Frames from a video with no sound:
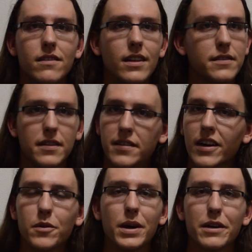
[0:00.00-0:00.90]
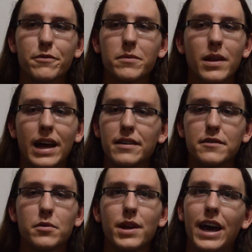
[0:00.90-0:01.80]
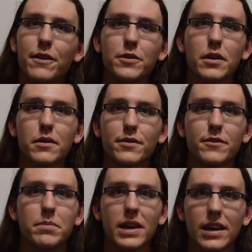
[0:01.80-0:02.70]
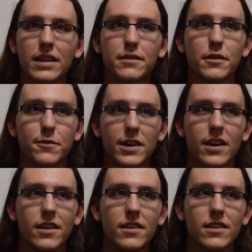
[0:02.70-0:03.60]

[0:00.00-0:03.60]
That's the takeaway from the last 2.5 years of being at Sophia.